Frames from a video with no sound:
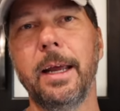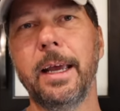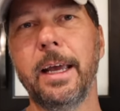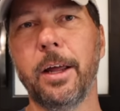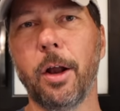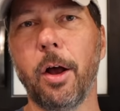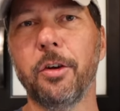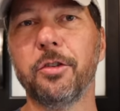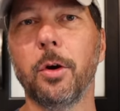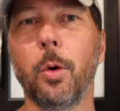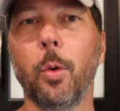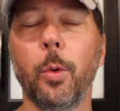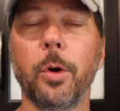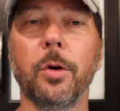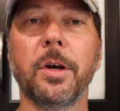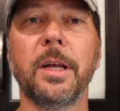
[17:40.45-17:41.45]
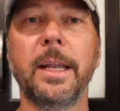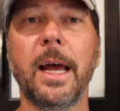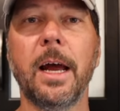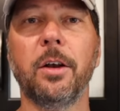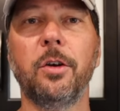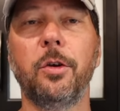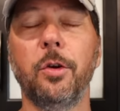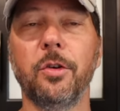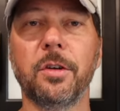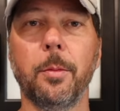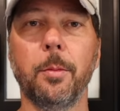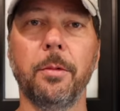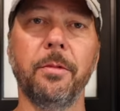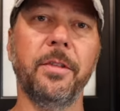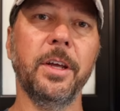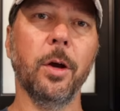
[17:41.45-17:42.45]
It also will connect to
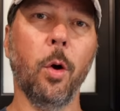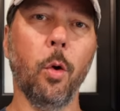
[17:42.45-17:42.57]
some of the